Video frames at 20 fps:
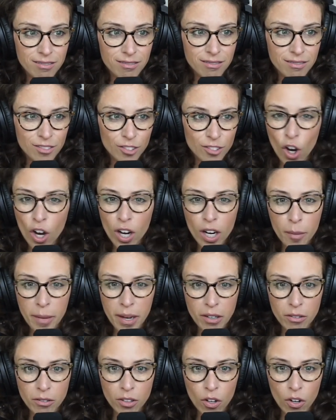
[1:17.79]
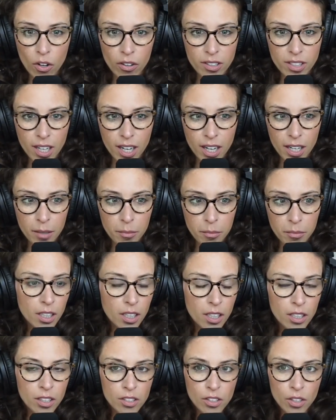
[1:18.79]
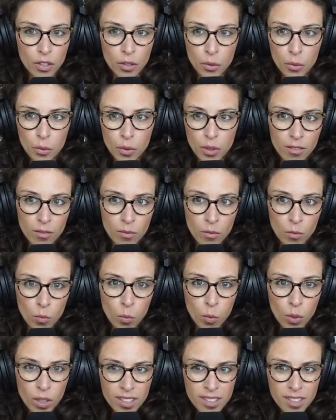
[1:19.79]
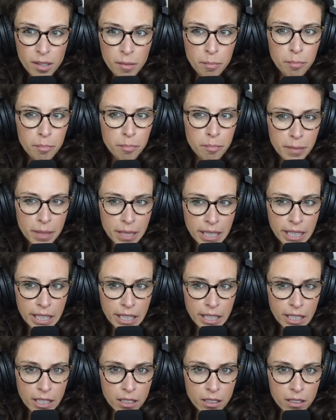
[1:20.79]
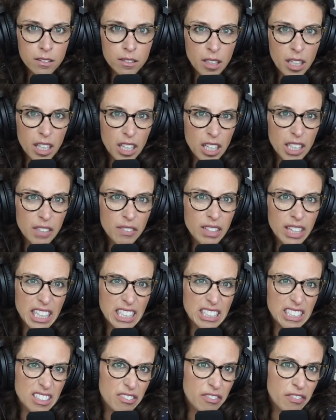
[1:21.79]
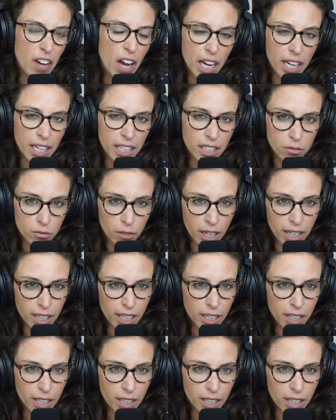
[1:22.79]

talk about all the time. So, what does it mean, even like defined, right?